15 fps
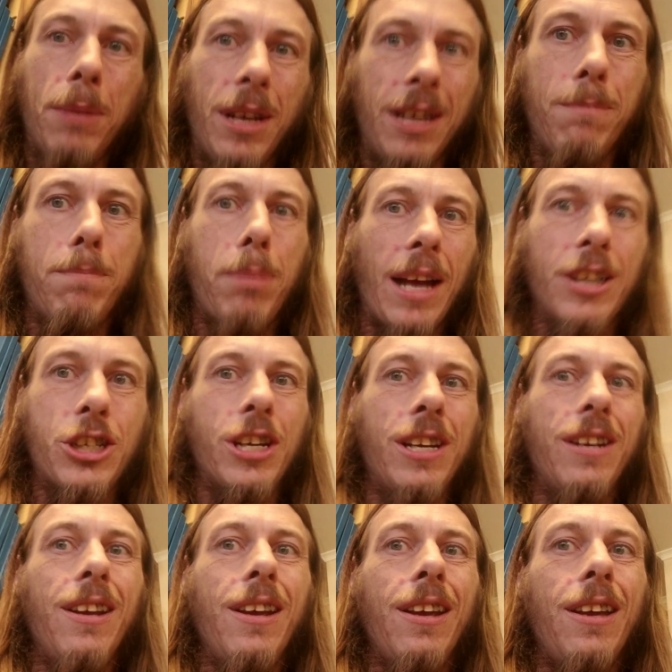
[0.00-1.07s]

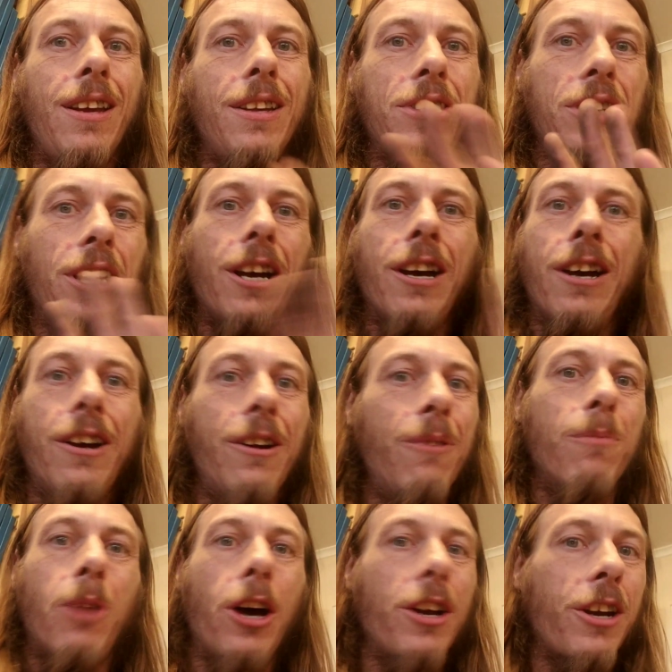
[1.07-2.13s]
budget, so
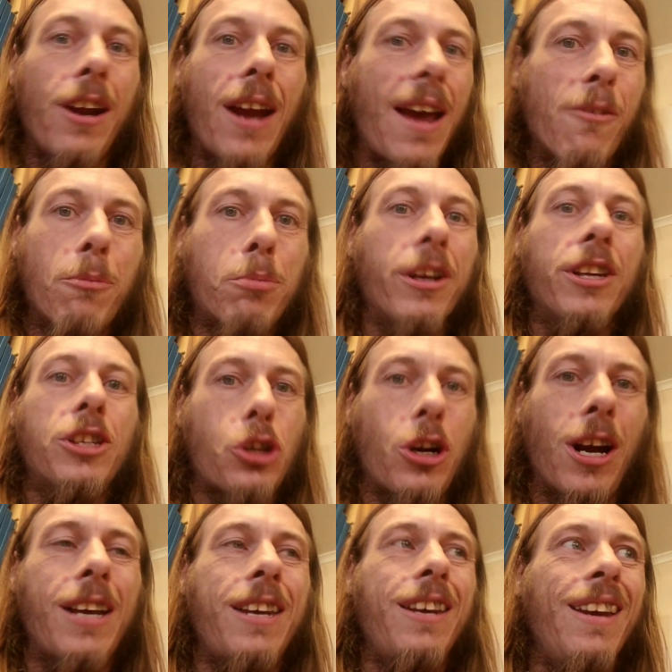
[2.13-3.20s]
I don't have a Brinks
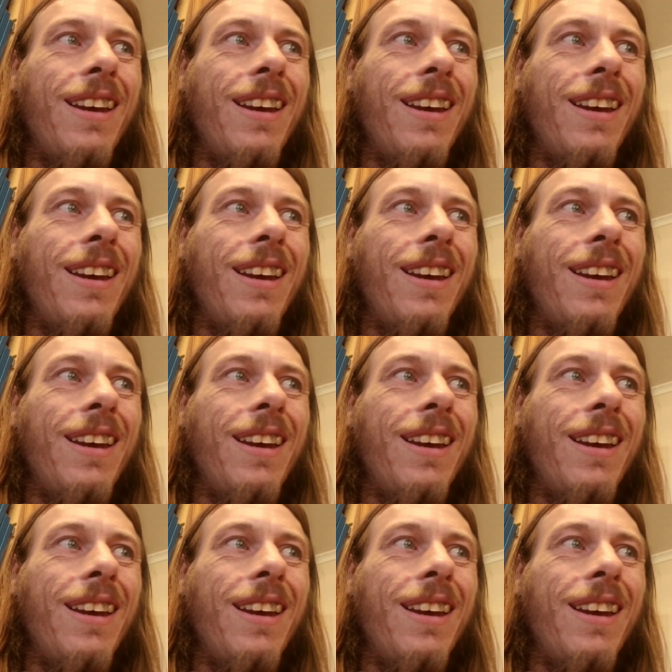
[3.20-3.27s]
truck.